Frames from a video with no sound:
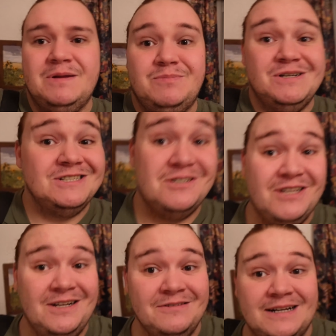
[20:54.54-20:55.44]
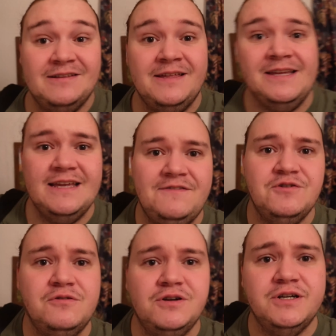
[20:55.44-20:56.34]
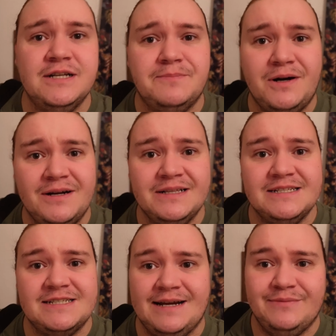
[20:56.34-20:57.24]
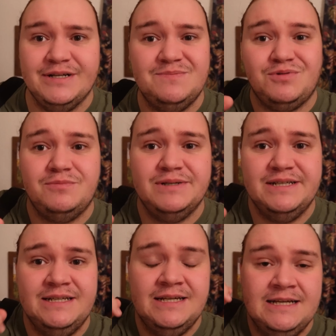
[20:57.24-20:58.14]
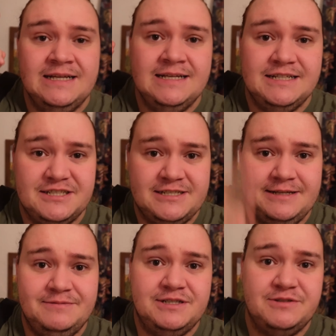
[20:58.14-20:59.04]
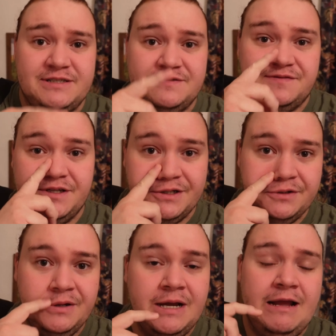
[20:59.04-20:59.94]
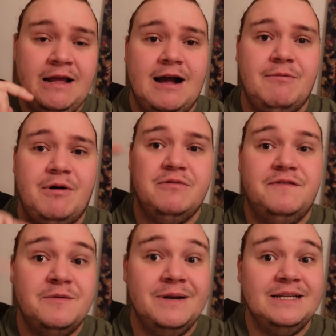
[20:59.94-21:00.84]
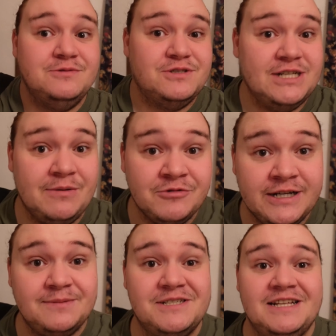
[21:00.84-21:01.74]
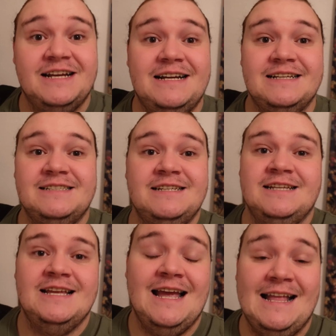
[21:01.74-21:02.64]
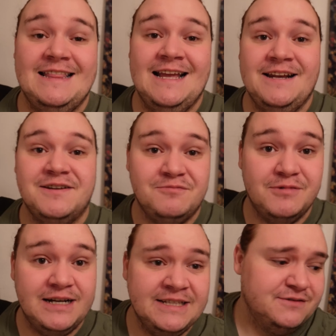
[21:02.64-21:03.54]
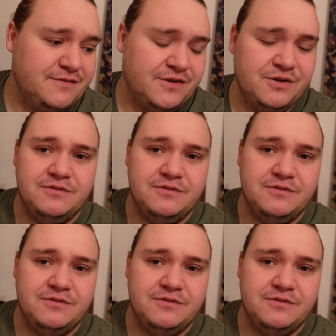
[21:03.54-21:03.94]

because I don't. And I think if you're looking at buying this camera, this probably is the same situation for you. I will film a little summary upstairs, and then we'll end the review